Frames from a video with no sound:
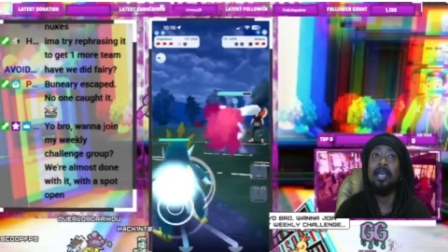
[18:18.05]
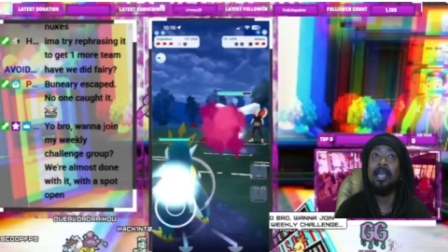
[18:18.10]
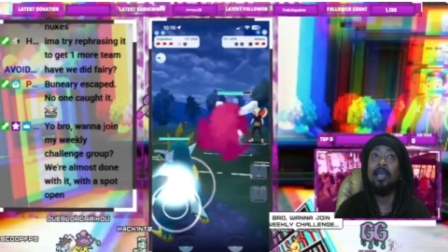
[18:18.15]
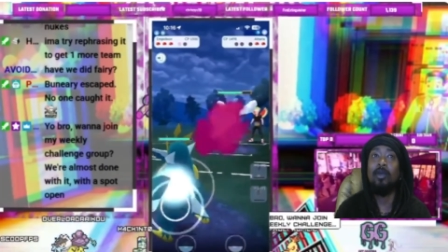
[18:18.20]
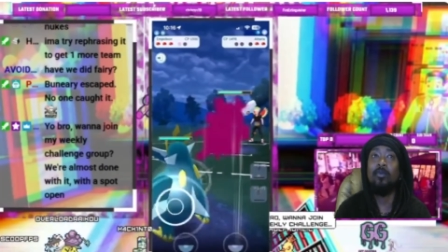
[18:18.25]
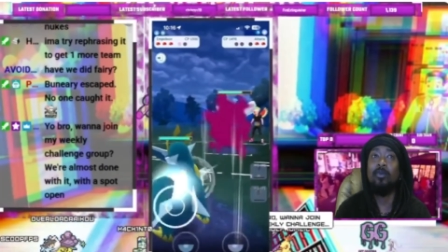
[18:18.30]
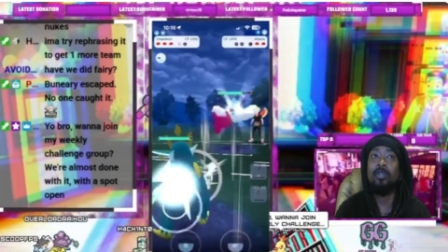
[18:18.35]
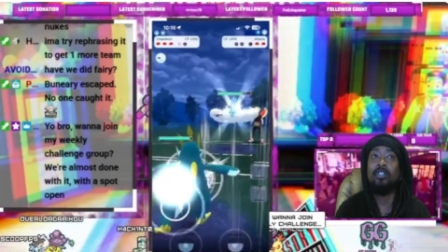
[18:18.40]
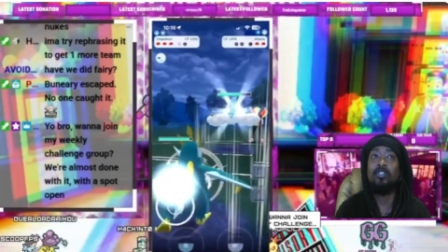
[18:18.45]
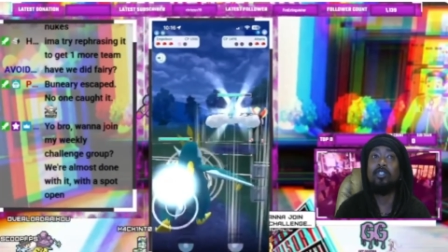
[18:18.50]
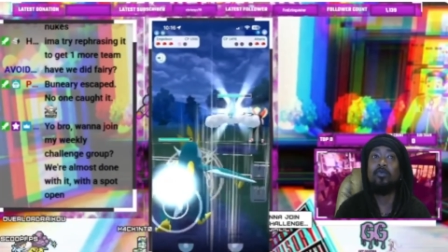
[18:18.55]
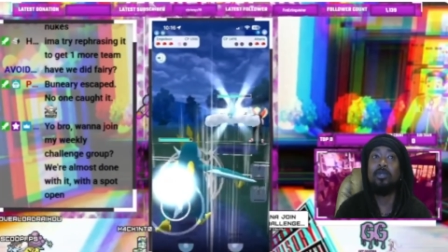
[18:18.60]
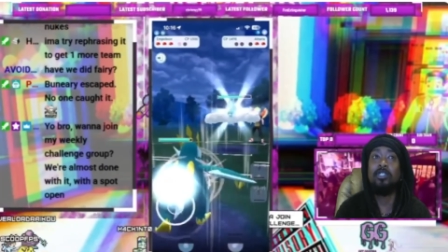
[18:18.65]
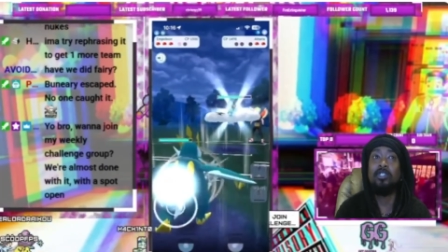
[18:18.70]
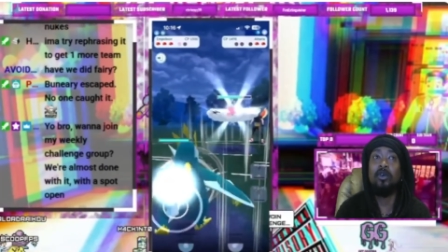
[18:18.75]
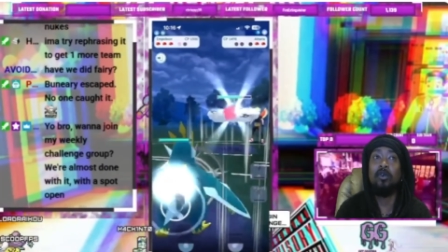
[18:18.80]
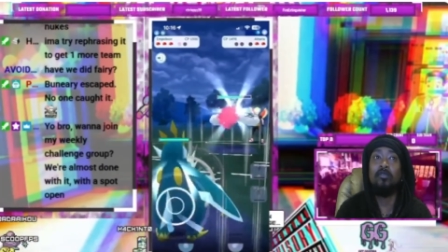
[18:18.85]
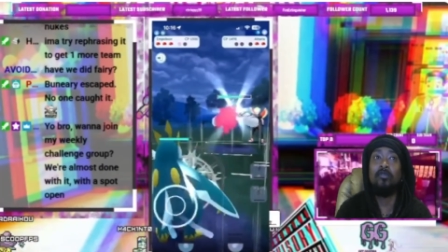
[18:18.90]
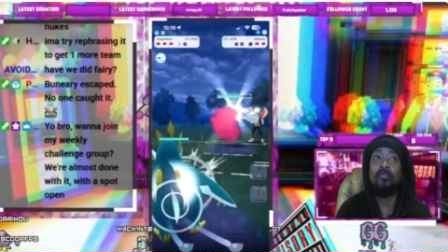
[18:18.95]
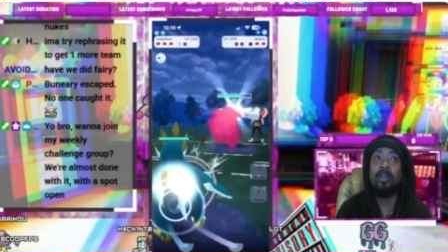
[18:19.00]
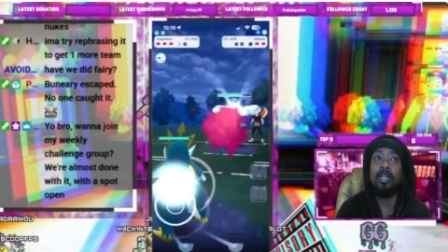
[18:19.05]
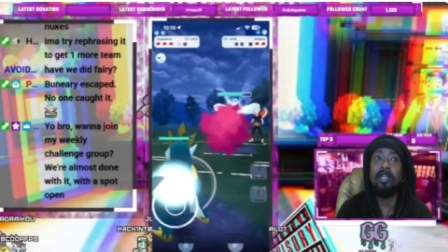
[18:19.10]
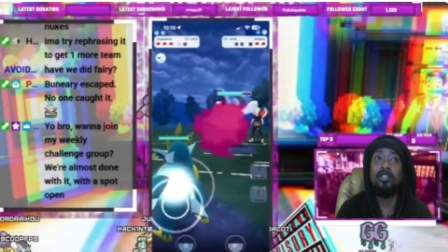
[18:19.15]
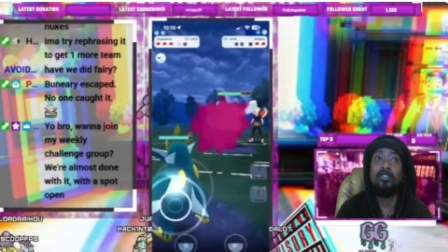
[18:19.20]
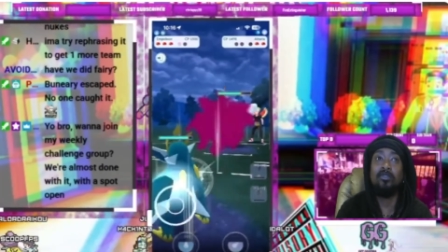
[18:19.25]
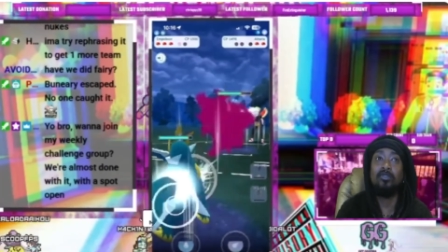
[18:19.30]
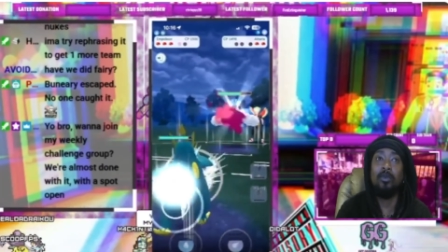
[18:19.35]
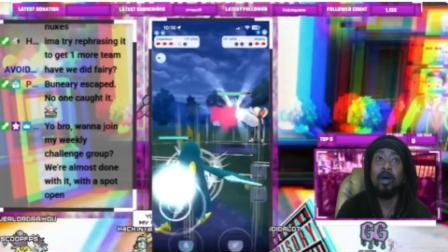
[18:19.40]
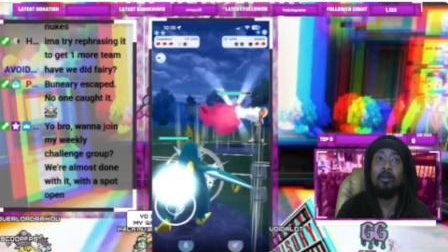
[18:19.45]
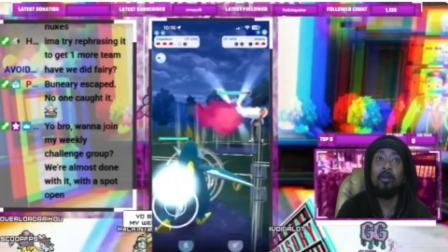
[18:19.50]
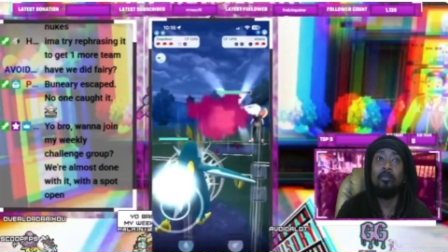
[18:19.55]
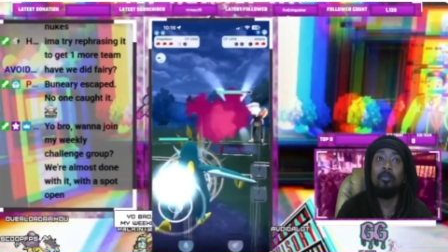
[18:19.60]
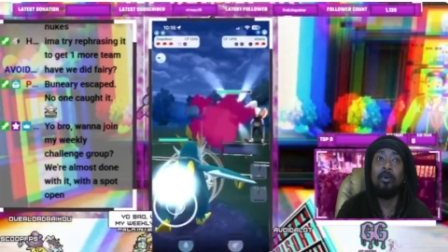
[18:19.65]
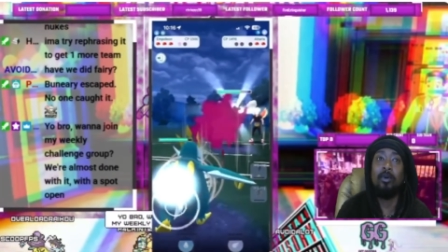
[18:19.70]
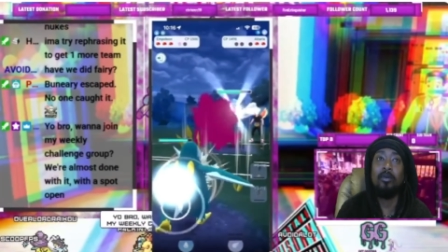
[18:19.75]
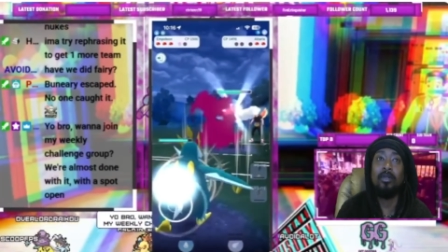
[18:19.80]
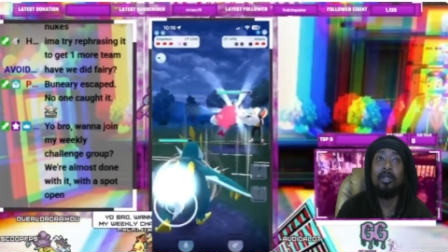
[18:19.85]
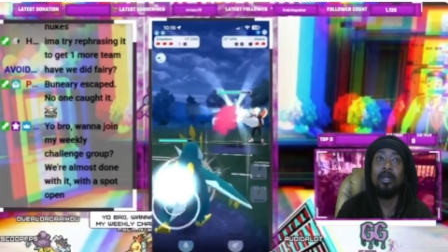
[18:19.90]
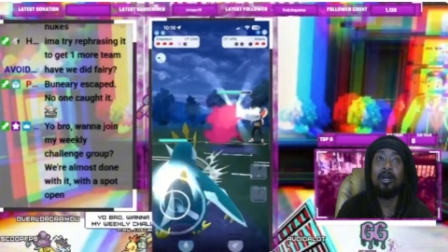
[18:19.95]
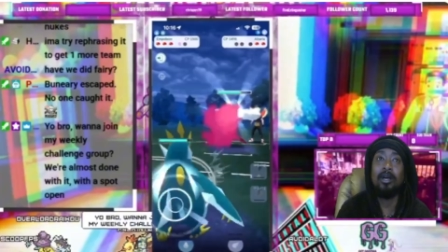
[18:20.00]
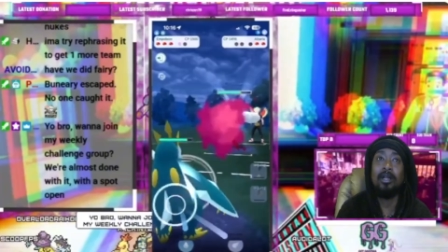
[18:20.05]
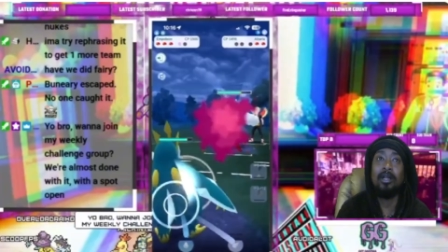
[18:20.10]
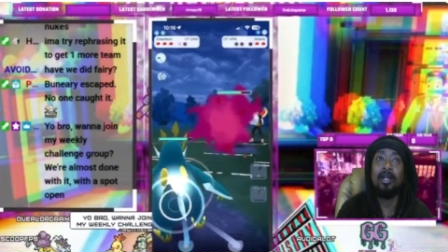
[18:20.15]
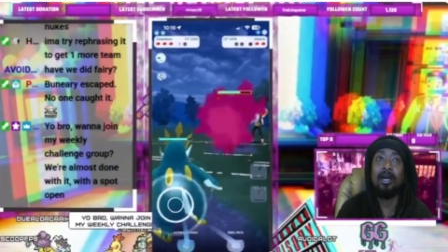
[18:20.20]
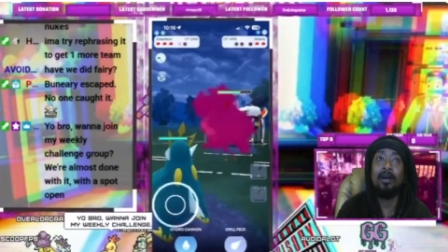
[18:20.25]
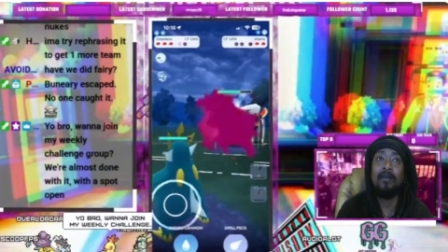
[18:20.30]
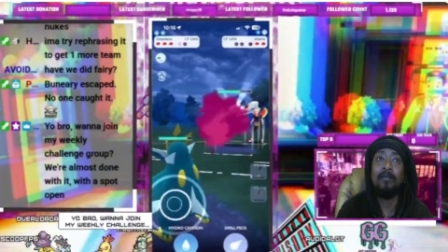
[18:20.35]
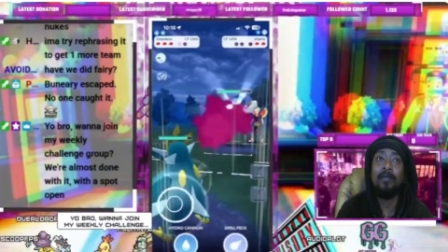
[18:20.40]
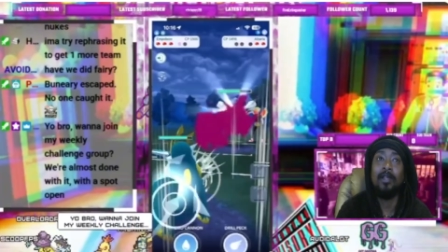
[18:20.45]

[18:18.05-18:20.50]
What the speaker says: and we switch over into our Empoleon now.